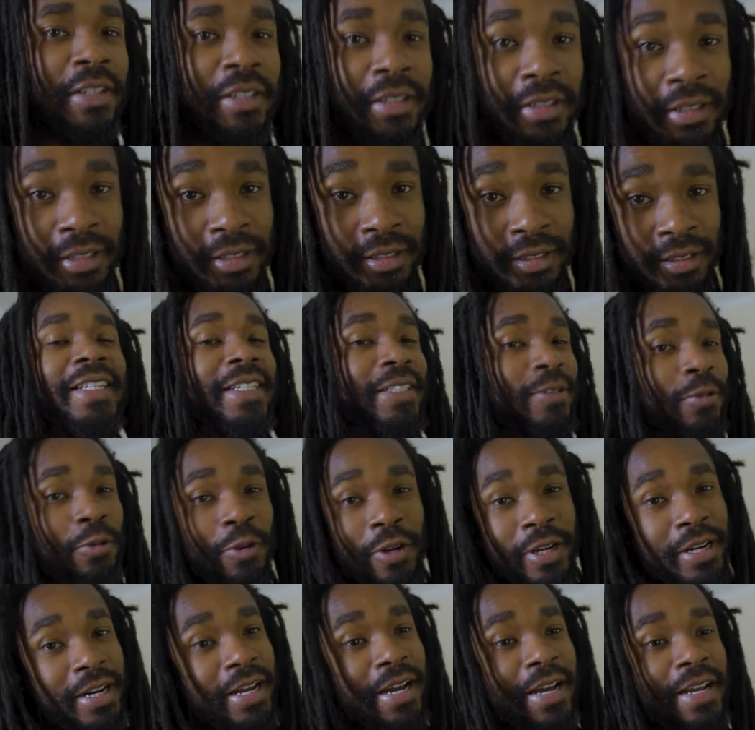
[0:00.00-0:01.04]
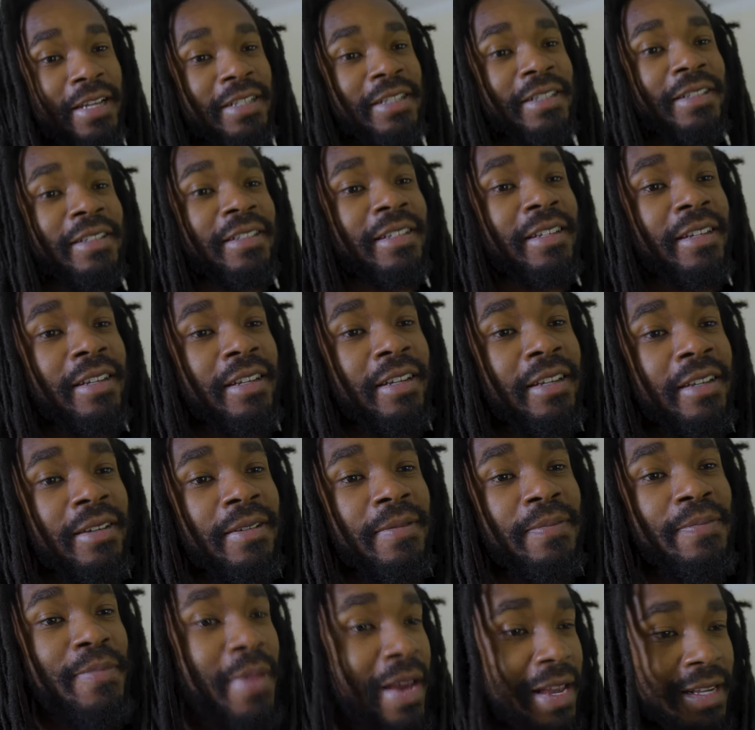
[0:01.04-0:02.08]
than this disorganized
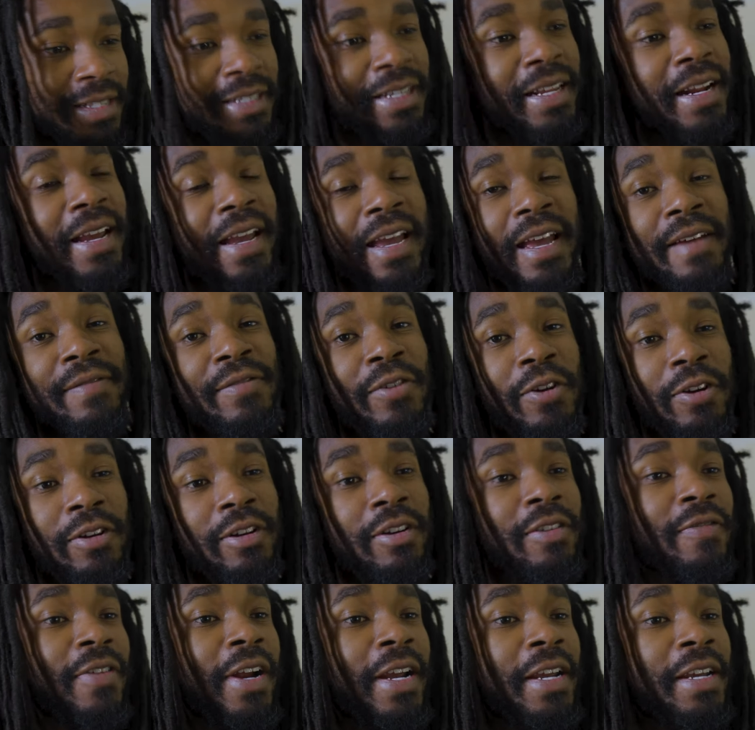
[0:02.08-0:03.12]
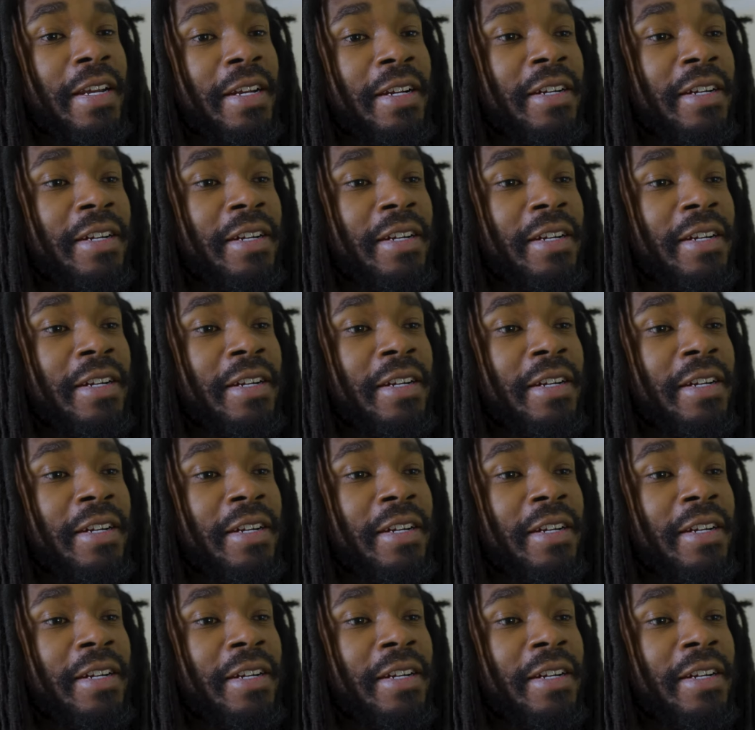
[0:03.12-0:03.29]
mess that I have going on right